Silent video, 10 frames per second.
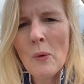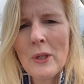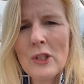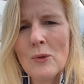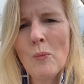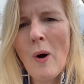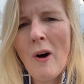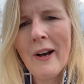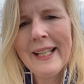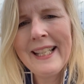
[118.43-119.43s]
which is
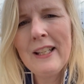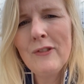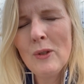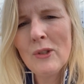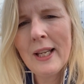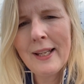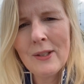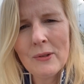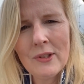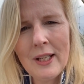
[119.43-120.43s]
why if you
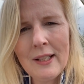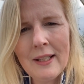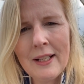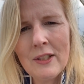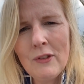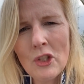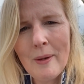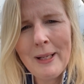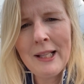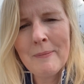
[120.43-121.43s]
take your seedlings, if you
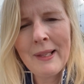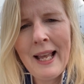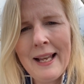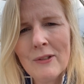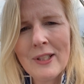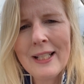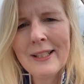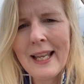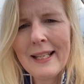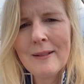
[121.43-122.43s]
germinate them in the house and then
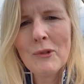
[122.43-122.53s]
take them